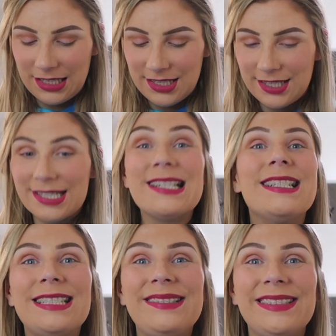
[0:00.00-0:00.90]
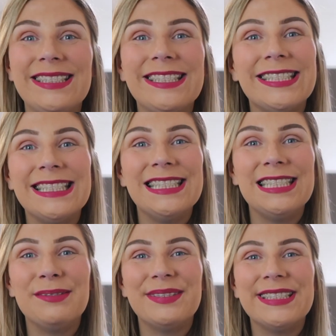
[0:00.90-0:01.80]
This is not my
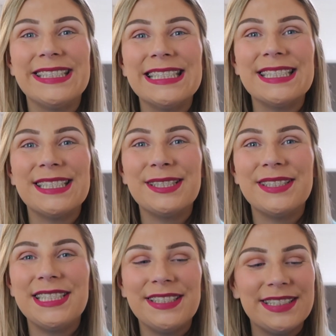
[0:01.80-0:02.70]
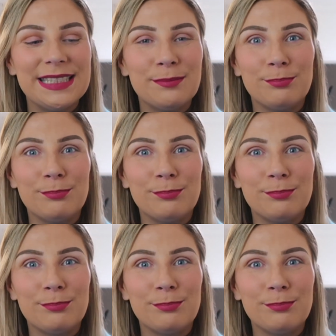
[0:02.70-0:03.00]
shade, but thank you anyways,